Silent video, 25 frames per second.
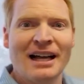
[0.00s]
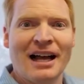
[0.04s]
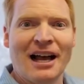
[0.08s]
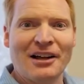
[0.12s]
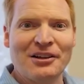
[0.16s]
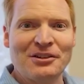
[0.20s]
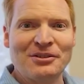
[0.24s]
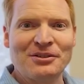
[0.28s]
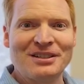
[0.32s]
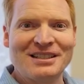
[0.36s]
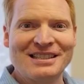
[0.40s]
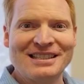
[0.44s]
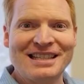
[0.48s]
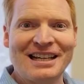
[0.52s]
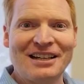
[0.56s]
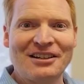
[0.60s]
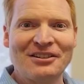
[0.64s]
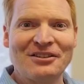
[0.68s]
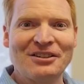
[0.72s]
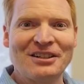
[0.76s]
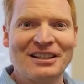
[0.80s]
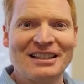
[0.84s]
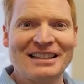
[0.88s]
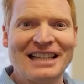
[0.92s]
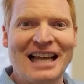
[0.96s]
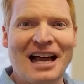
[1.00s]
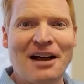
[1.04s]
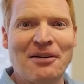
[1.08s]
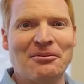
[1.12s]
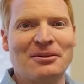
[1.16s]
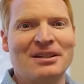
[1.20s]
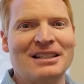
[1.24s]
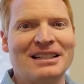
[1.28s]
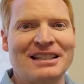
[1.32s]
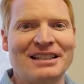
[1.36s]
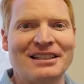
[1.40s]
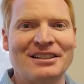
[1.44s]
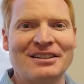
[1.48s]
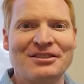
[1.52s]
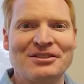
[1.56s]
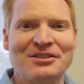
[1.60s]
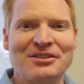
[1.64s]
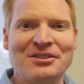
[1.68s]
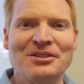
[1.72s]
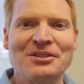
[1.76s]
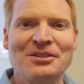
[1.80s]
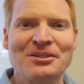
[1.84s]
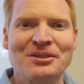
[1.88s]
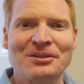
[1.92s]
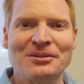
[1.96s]
You can take a look at that one here
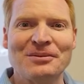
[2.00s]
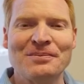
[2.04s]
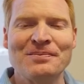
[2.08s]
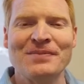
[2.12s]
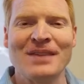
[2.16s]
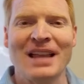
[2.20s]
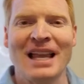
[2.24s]
too.